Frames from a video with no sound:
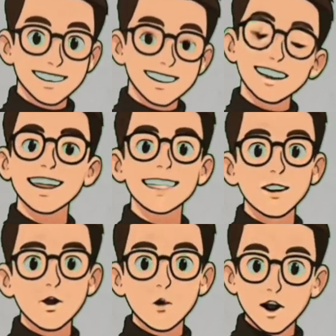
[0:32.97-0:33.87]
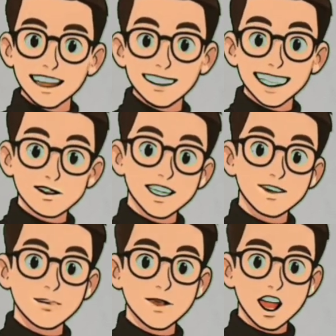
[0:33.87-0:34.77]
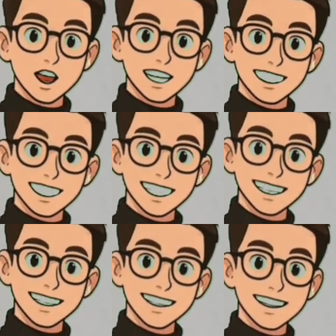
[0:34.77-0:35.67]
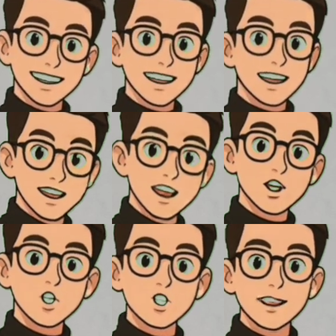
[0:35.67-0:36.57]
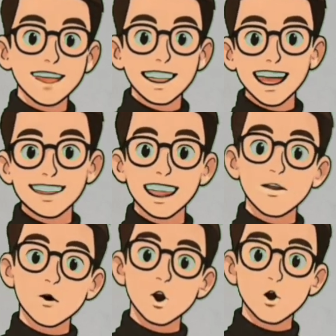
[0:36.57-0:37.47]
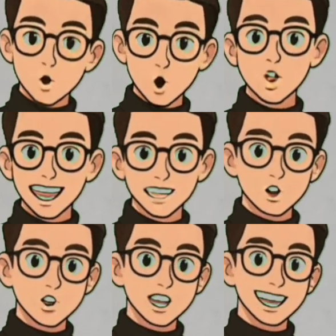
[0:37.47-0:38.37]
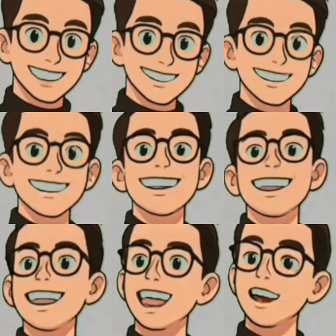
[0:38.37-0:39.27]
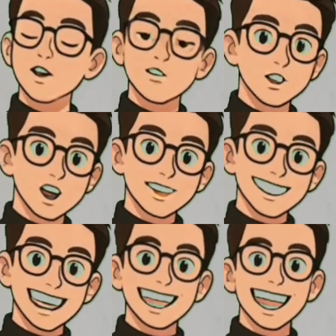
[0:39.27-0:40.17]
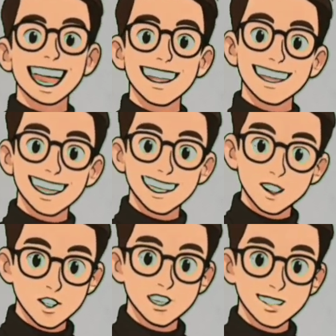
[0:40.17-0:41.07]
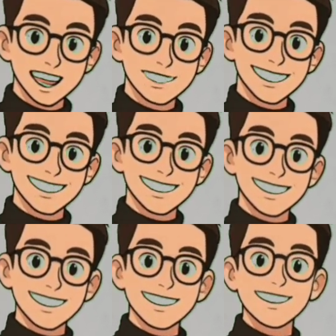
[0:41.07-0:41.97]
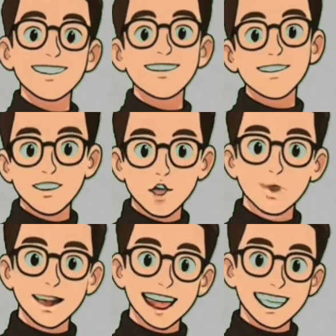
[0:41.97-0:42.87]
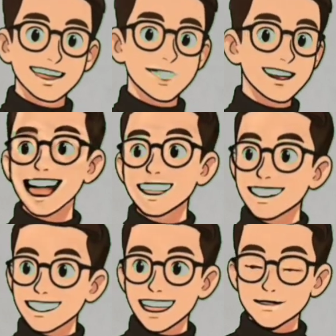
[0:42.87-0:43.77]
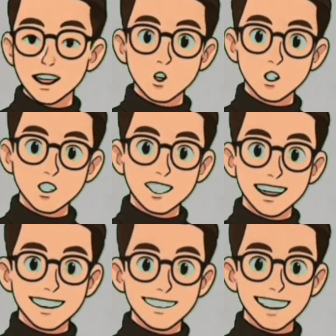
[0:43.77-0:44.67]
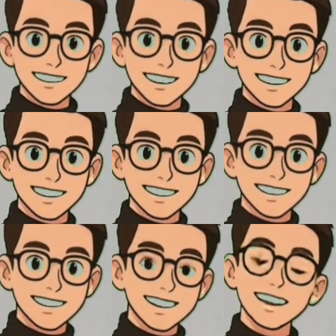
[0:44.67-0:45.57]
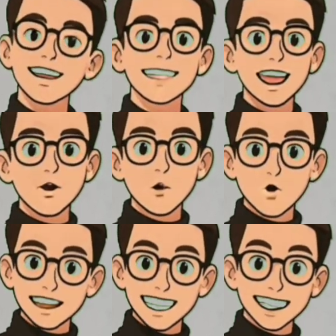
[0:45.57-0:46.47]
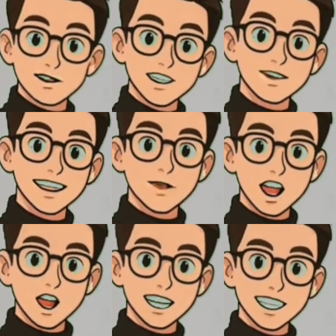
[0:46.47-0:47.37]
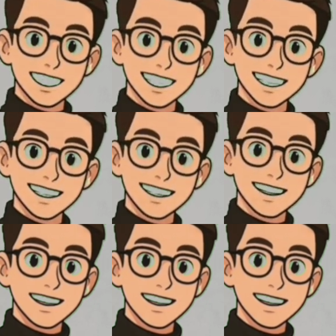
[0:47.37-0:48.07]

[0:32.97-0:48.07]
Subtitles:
A wave disturbance is just one way energy can be transmitted between 2 points. A wave stores and carries energy by periodically converting the kinetic energy of particles, in the case of a mechanical wave, into potential energy and back again.